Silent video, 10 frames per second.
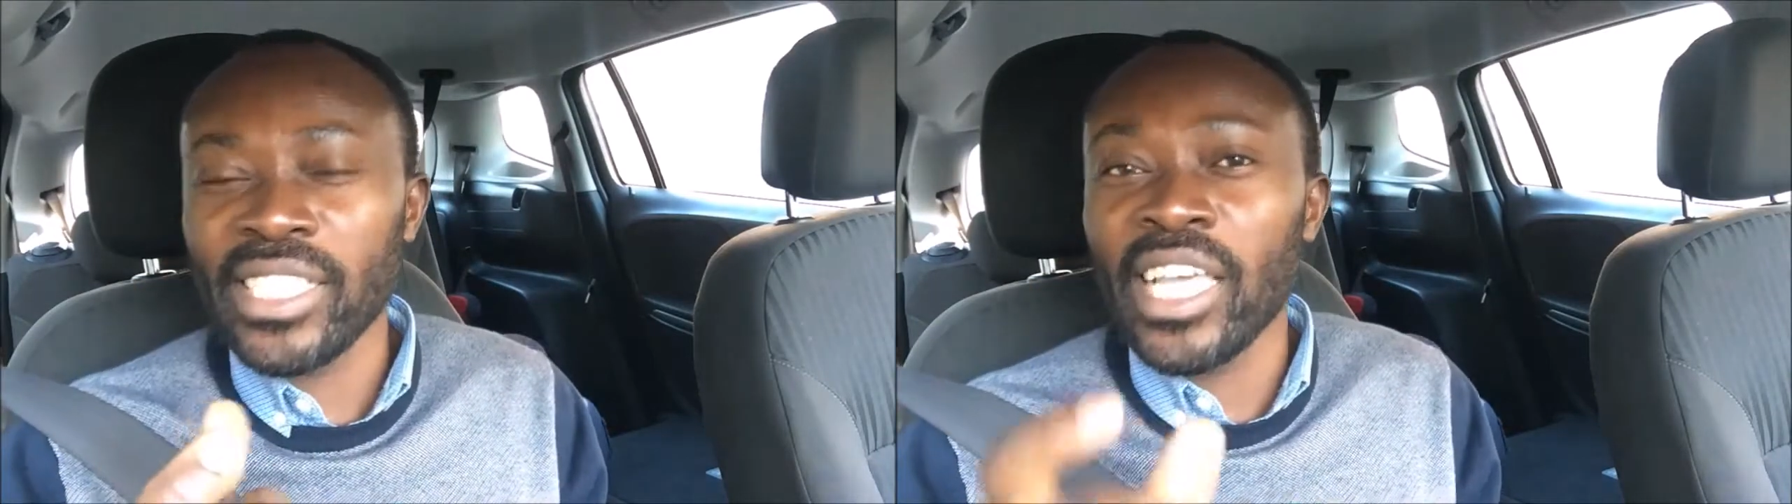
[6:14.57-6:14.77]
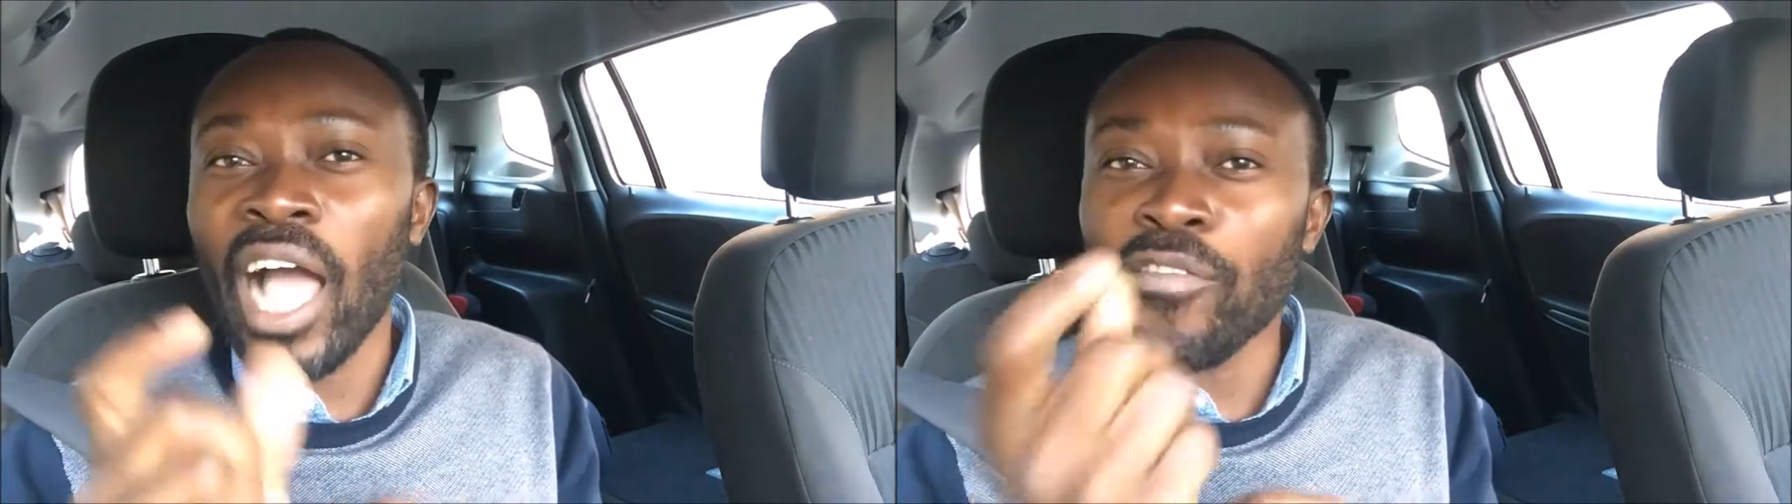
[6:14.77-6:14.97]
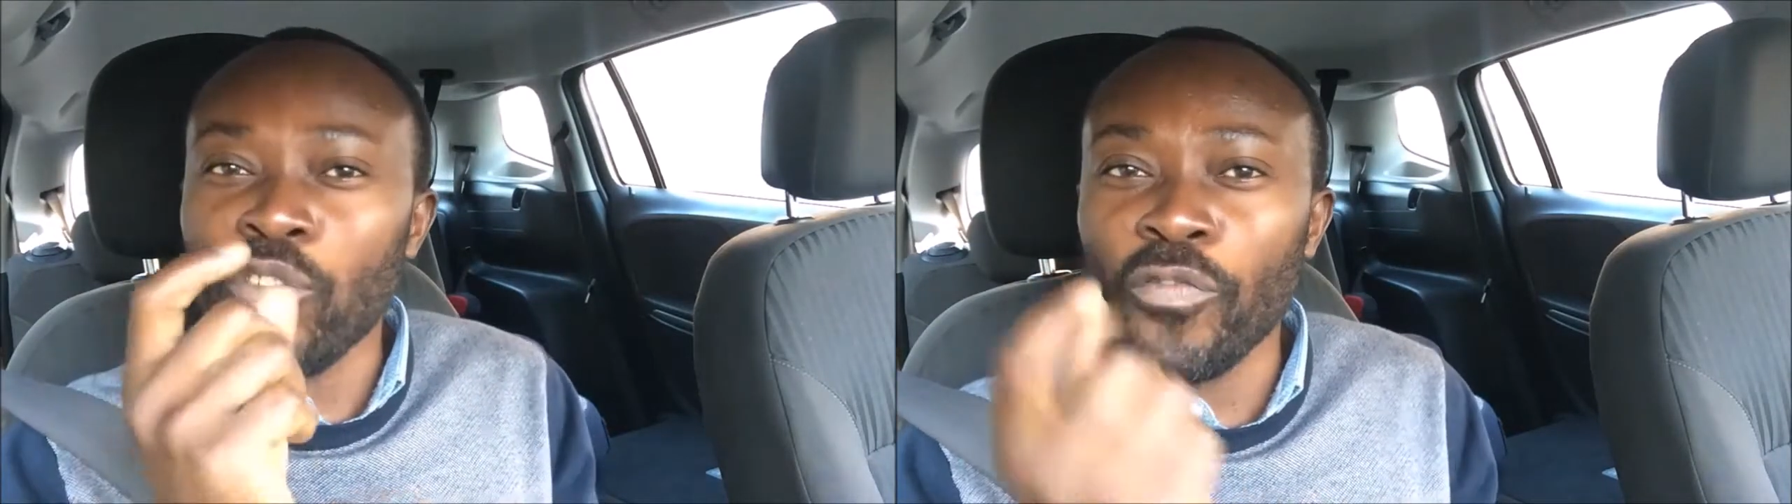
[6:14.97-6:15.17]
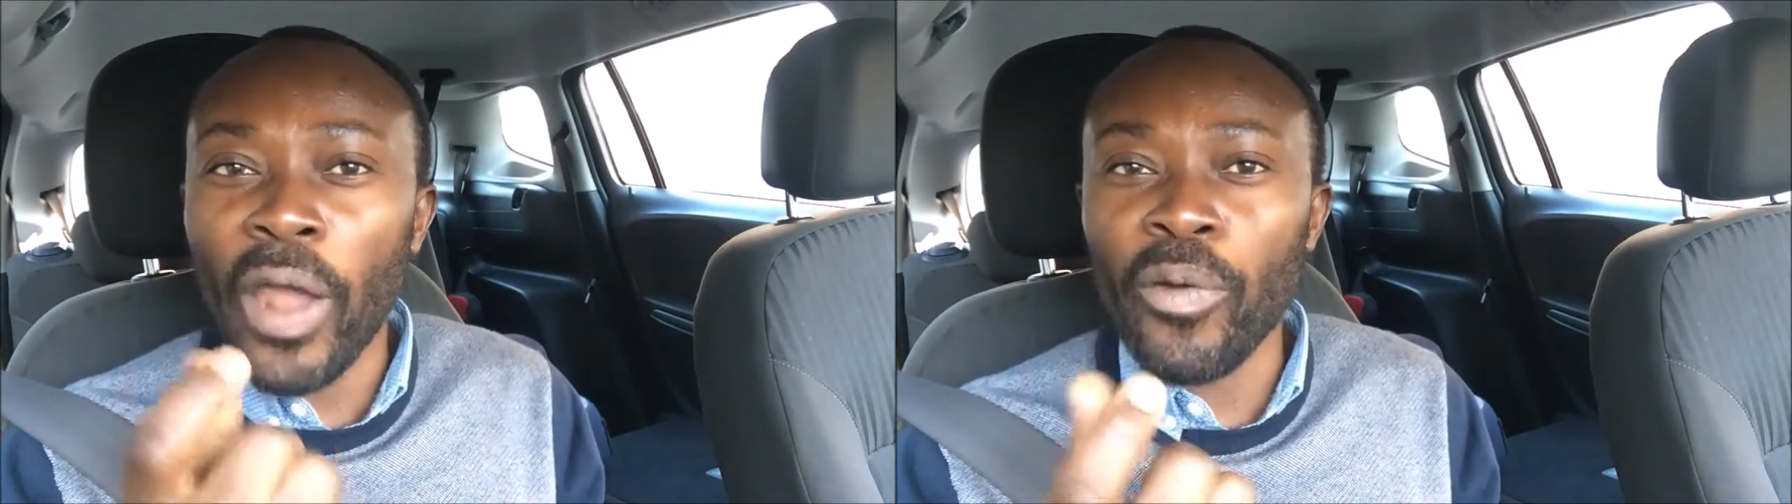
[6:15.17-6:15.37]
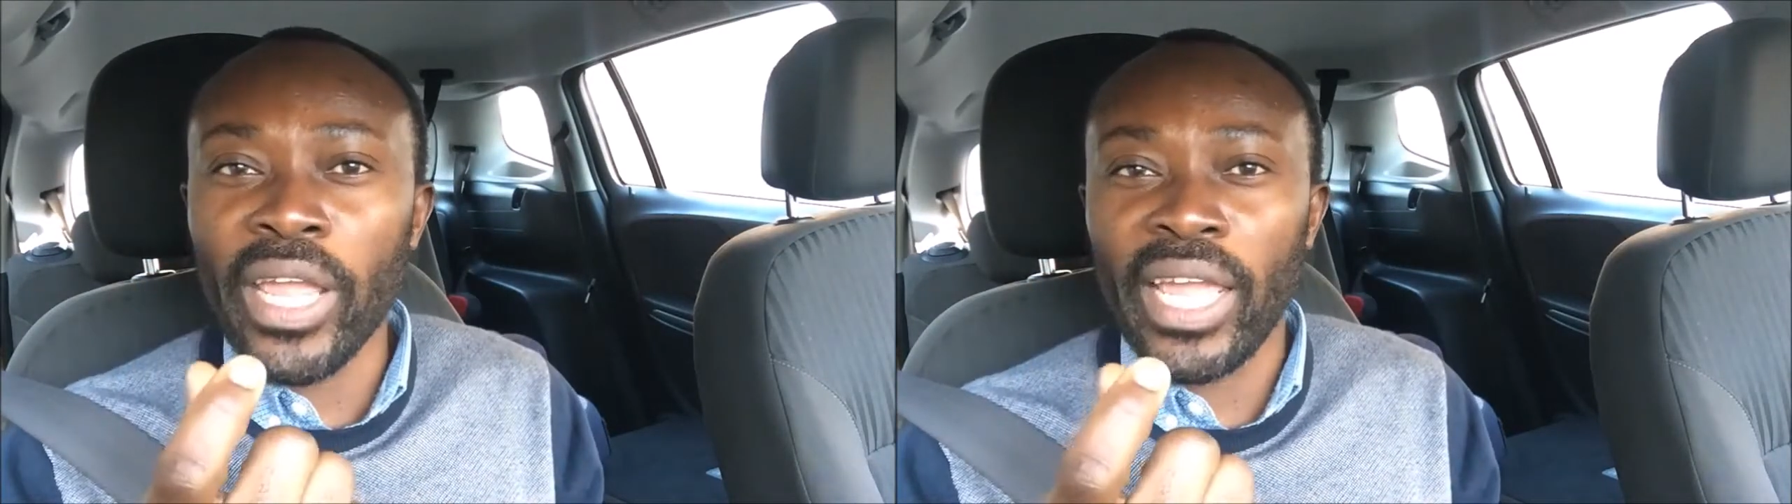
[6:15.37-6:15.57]
They have to
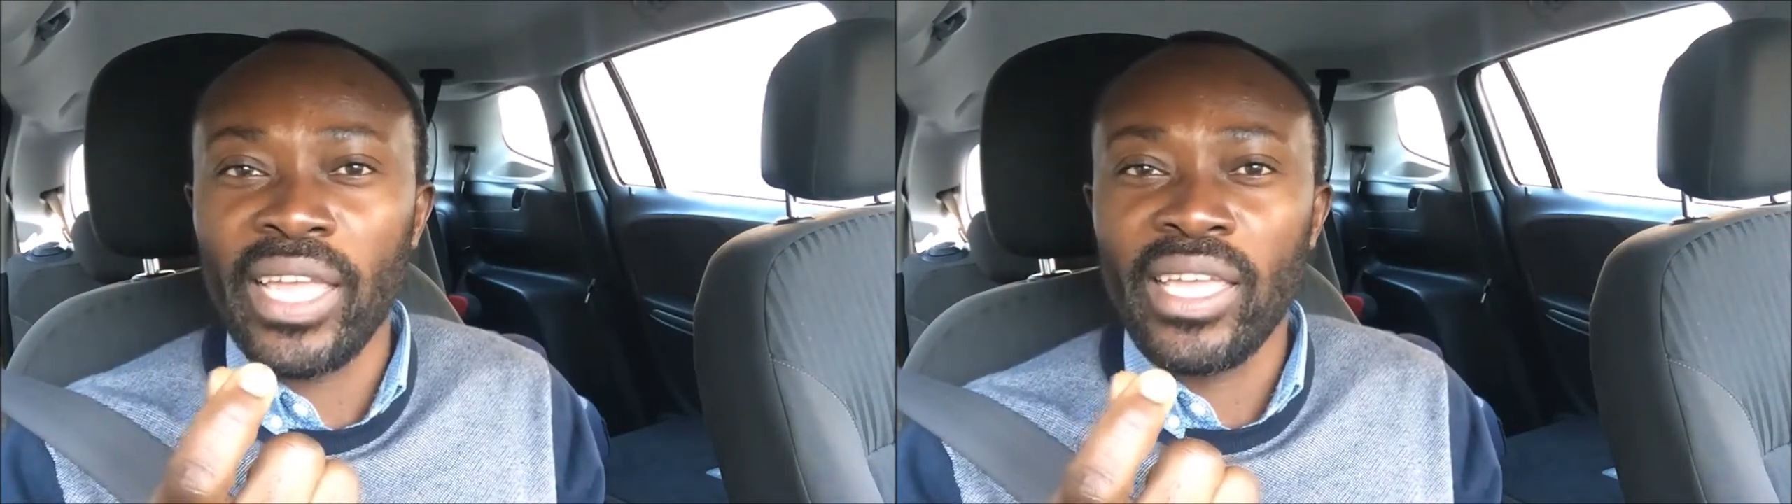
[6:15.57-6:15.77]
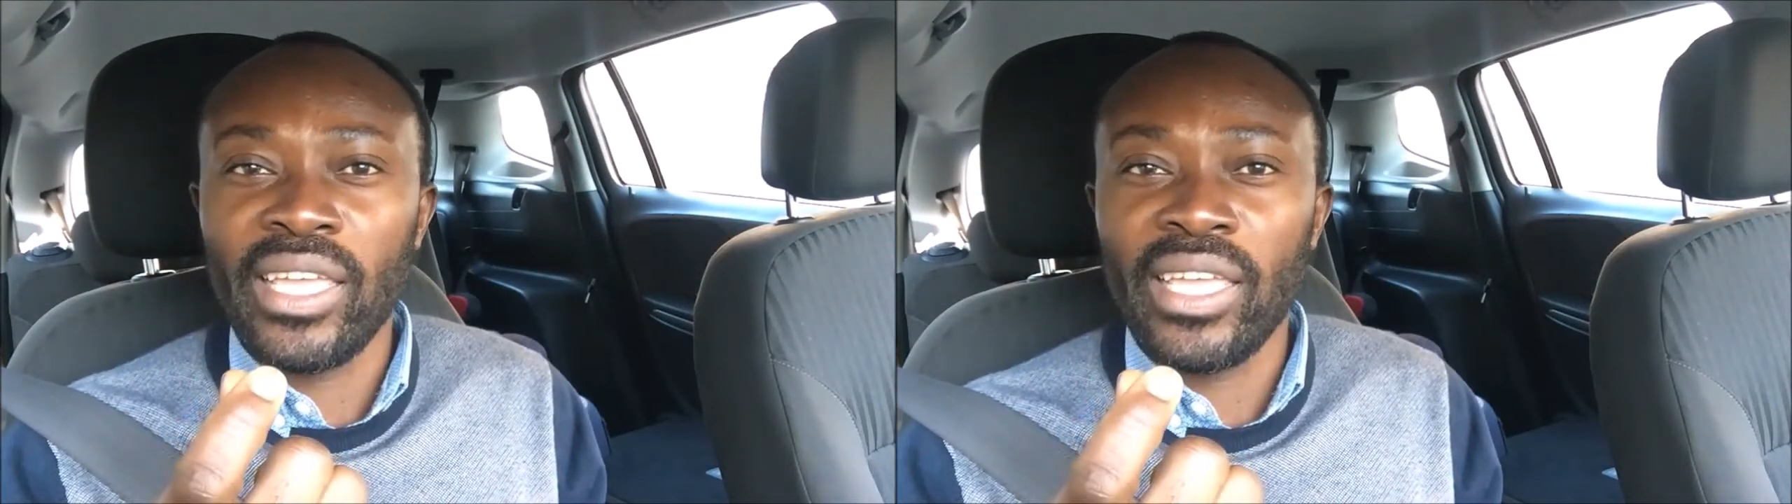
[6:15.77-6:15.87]
vary it.